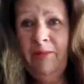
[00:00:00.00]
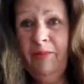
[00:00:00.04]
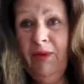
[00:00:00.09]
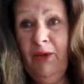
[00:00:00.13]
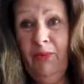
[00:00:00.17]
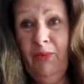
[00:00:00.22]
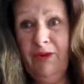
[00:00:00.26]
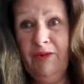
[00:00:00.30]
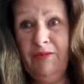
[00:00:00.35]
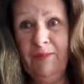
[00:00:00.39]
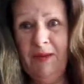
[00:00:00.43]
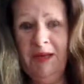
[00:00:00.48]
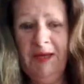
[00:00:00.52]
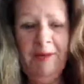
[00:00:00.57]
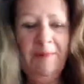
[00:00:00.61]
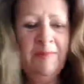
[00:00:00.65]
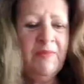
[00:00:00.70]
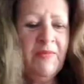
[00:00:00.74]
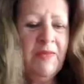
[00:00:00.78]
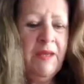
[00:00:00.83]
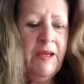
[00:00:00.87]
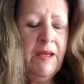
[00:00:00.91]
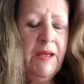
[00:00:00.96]
Bear with me.
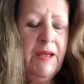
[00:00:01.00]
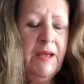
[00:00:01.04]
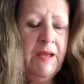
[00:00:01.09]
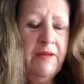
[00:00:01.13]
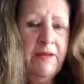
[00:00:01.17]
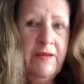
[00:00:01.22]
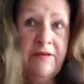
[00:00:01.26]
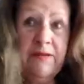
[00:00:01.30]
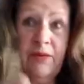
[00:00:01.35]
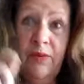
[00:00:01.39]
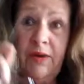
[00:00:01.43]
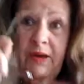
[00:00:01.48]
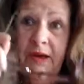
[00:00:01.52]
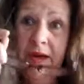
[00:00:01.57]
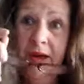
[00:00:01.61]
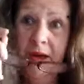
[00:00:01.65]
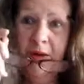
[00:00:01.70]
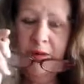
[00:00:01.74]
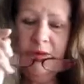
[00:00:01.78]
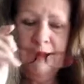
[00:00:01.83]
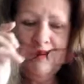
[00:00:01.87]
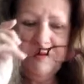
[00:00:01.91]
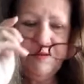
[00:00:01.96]
So it
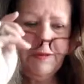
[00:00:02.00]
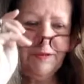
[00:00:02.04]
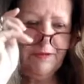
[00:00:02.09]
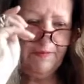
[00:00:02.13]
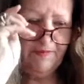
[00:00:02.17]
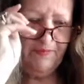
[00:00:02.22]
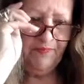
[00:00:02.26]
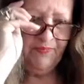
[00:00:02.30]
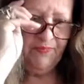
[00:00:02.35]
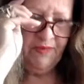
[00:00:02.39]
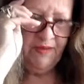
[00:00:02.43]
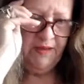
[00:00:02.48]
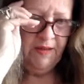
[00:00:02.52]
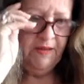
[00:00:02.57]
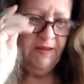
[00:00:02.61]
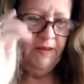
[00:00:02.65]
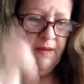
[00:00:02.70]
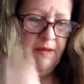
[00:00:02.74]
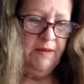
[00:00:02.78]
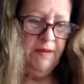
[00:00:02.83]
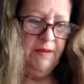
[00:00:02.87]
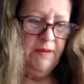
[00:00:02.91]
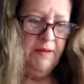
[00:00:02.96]
goes,
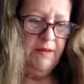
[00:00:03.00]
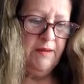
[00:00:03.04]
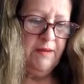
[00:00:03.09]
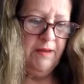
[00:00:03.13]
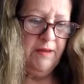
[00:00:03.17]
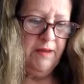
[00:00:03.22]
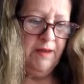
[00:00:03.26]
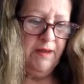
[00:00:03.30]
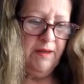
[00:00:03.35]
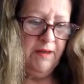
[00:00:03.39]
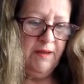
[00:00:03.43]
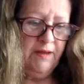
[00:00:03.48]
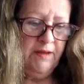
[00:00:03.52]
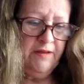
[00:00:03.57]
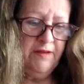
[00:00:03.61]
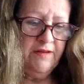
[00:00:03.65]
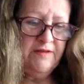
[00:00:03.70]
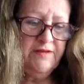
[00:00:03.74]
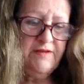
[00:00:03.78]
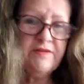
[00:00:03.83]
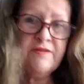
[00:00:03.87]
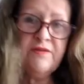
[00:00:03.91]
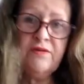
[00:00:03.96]
and
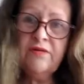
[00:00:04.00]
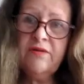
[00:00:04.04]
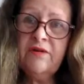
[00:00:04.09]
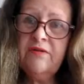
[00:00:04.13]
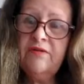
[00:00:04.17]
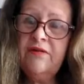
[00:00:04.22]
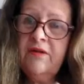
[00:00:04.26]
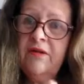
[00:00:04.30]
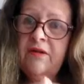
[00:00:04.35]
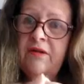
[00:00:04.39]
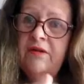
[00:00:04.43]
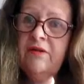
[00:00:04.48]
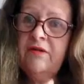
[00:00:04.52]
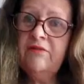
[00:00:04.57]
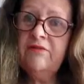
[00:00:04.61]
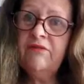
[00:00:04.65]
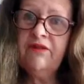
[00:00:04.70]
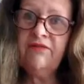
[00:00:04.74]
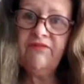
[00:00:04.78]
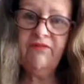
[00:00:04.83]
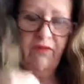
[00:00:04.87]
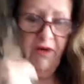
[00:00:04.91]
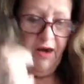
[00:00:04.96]
this is sort of the
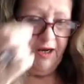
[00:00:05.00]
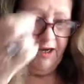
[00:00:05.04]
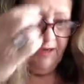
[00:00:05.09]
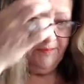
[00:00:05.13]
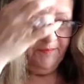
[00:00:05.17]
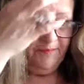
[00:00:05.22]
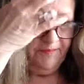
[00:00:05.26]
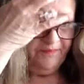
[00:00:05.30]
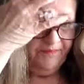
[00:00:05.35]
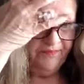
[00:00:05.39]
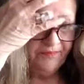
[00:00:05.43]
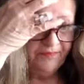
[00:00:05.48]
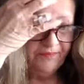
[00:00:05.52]
refrain.